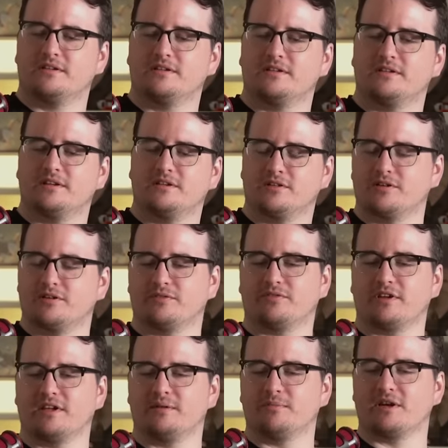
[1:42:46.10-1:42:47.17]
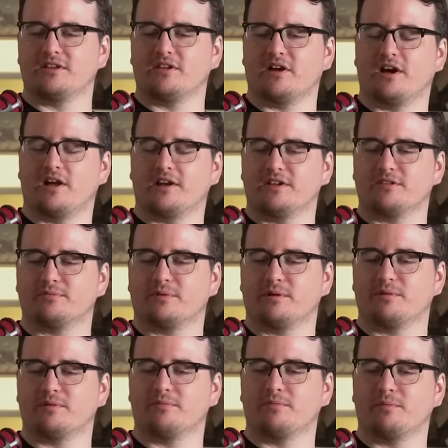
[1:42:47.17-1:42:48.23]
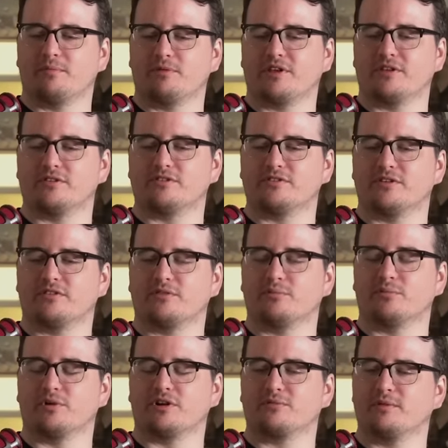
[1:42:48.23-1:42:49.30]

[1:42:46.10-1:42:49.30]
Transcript: I don't know if anybody in the audience probably remembers how the system works, but